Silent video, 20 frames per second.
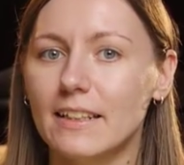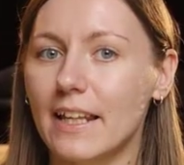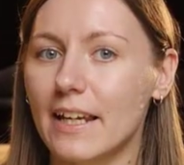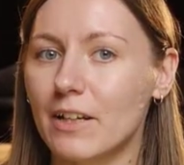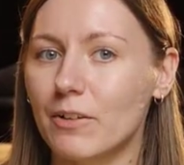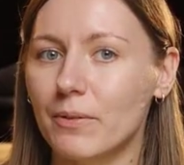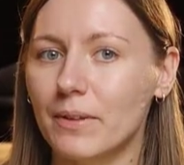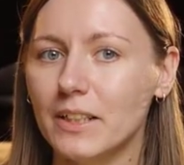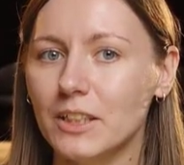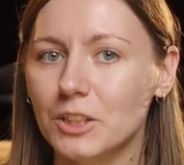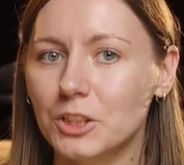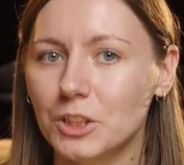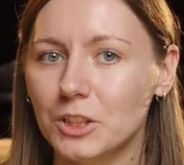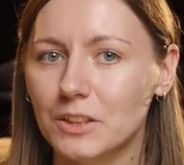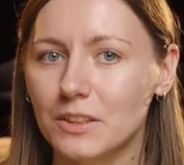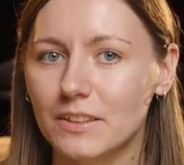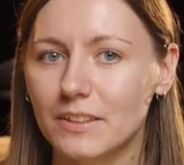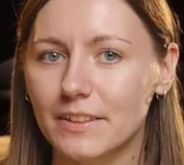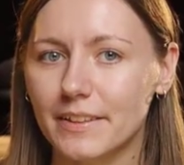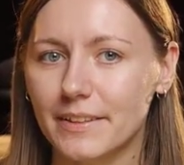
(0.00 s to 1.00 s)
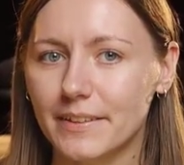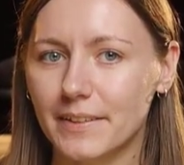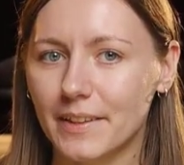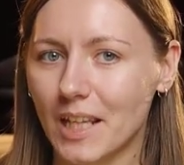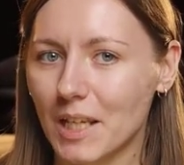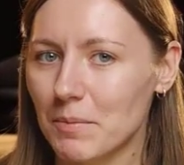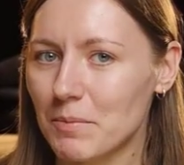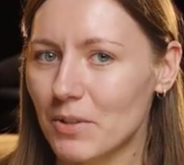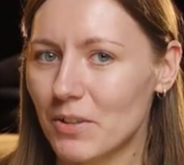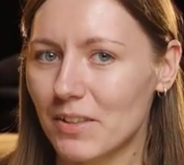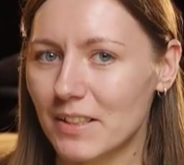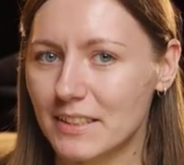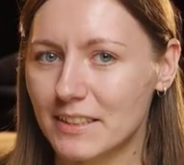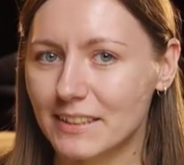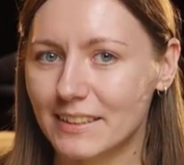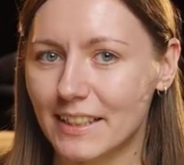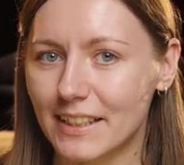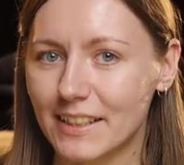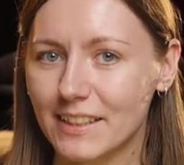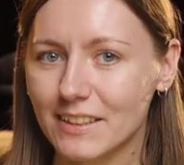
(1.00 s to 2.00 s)
That language, name, role,
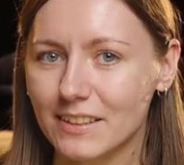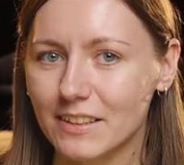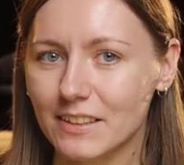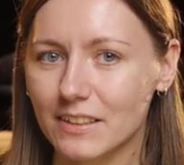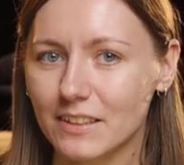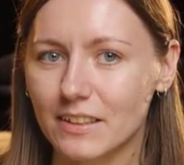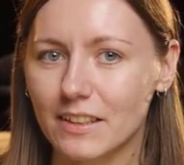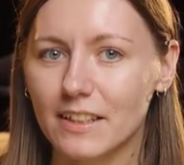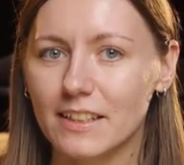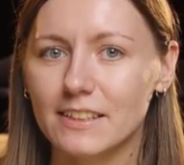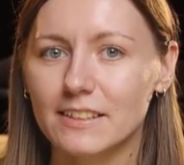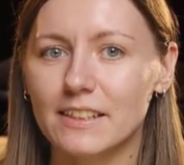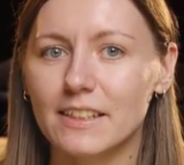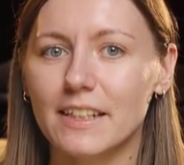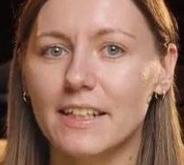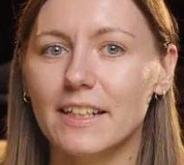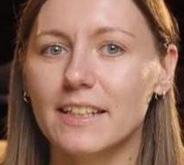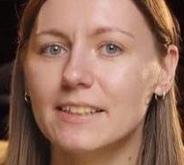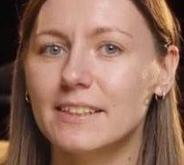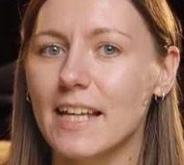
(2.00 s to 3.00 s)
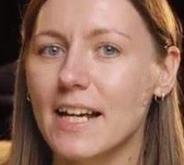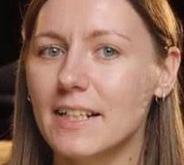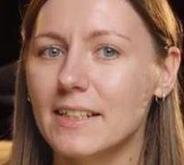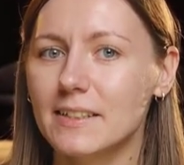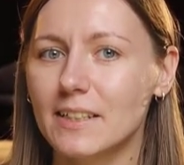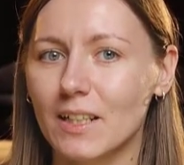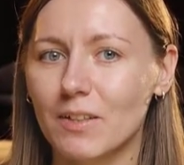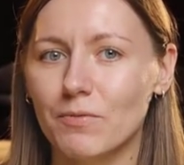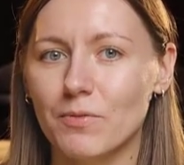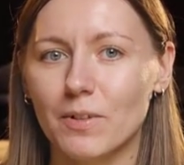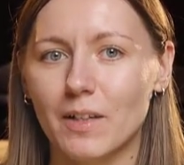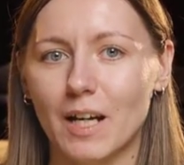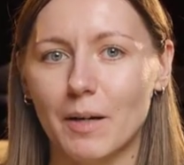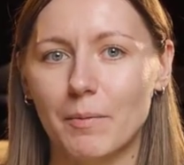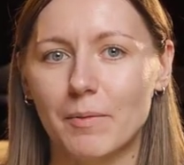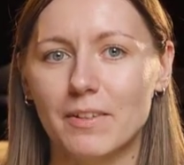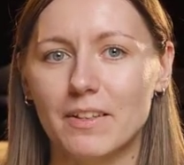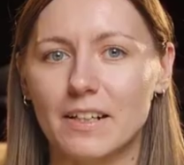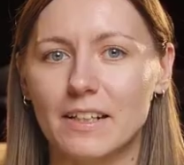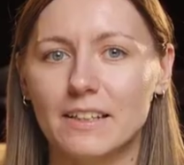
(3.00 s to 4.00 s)
and state, is the exact same
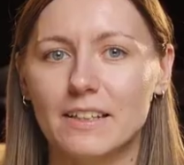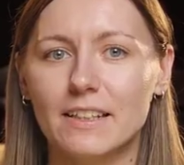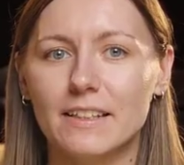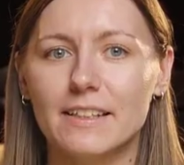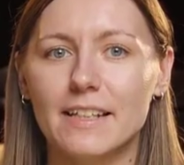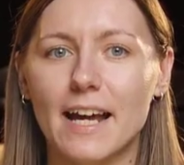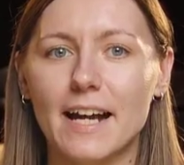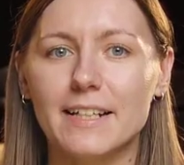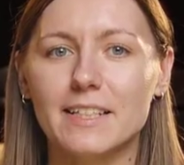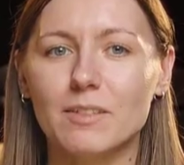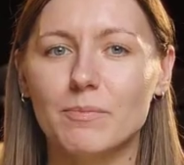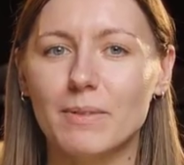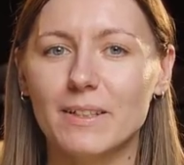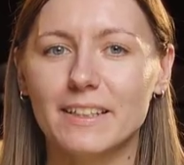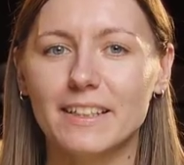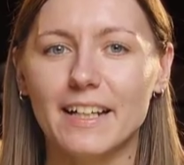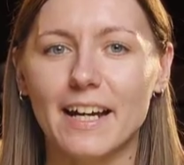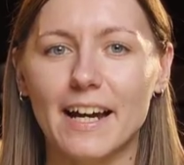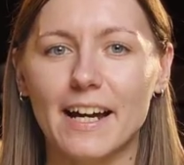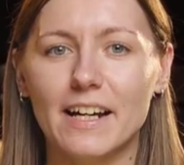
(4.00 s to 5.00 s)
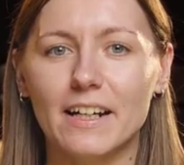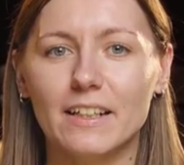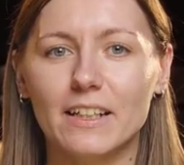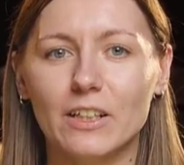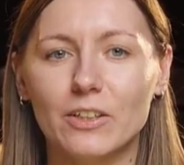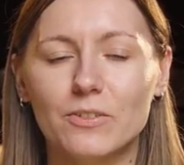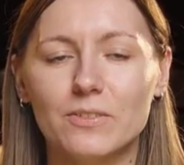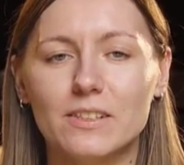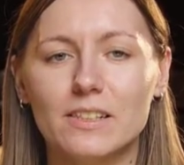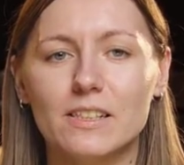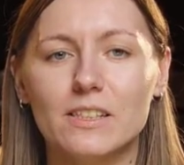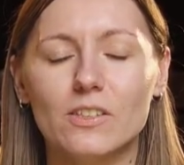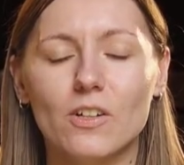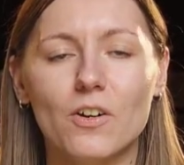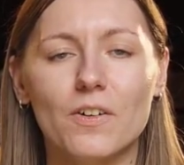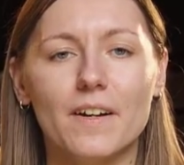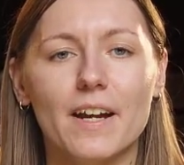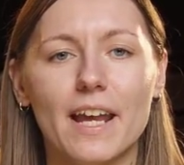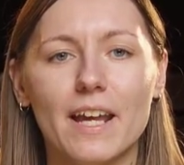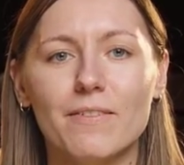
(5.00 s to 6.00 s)
vocabulary that the accessibility hierarchy uses
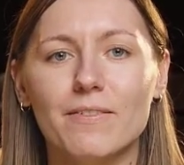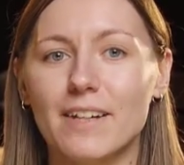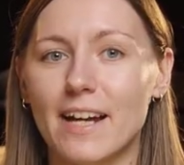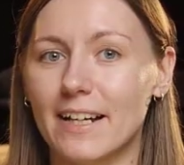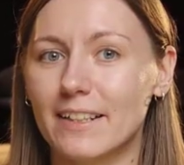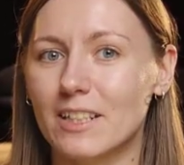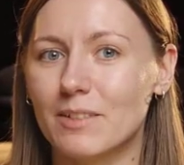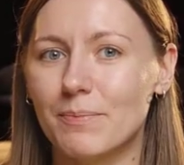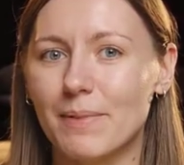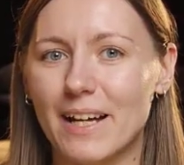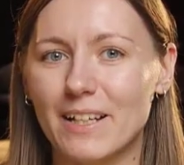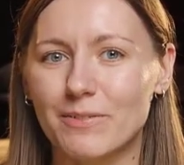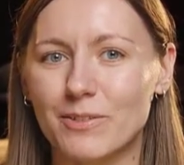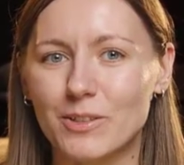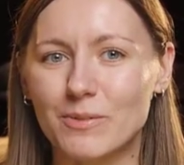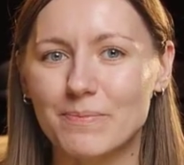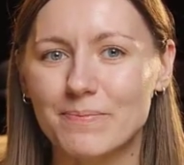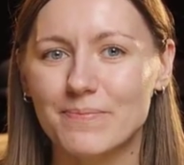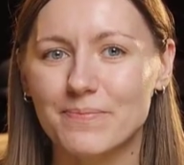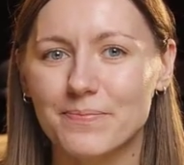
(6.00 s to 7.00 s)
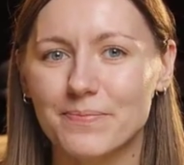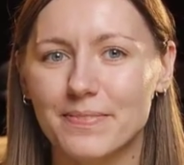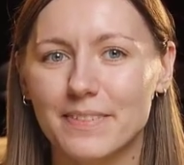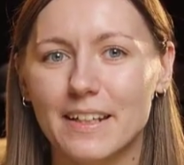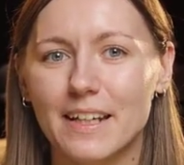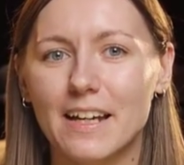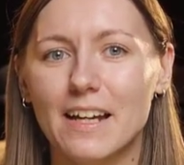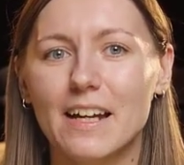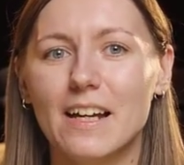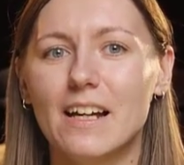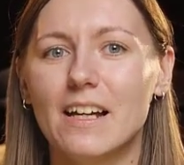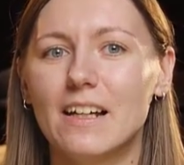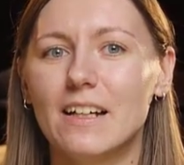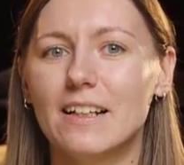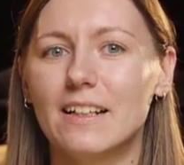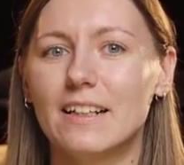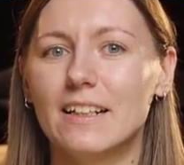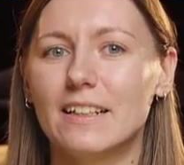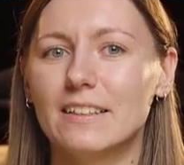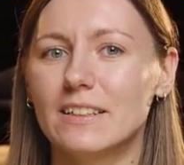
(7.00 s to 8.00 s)
on every other platform.
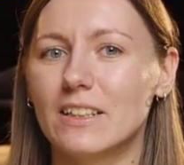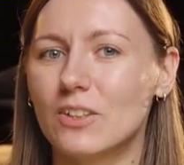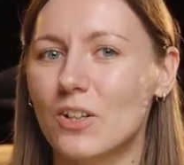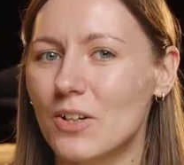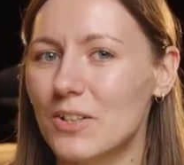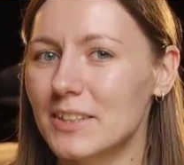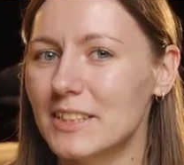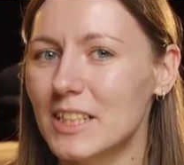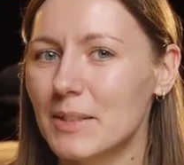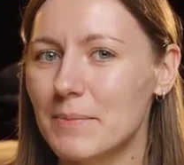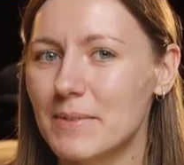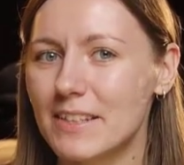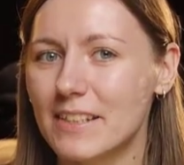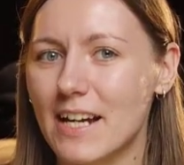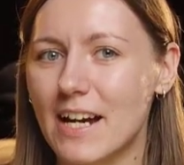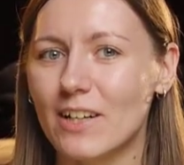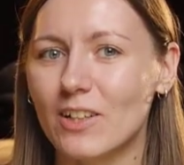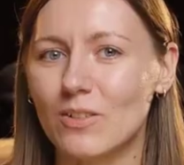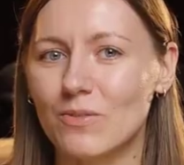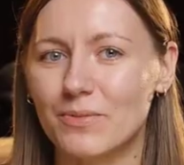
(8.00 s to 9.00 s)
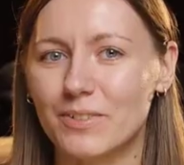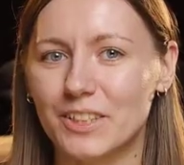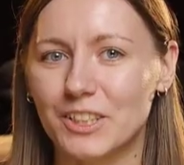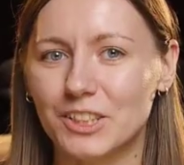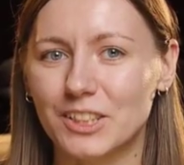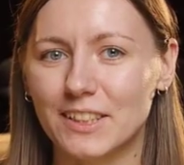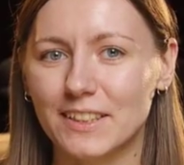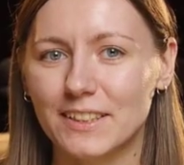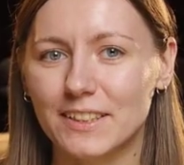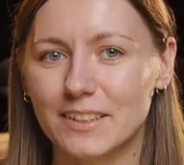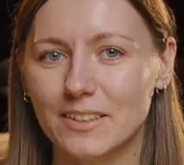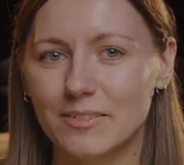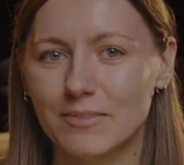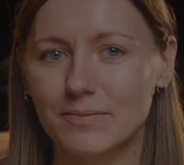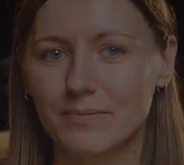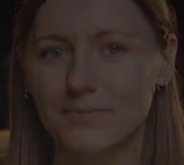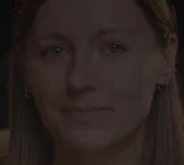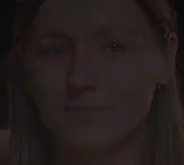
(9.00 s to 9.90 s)
The concepts are converging.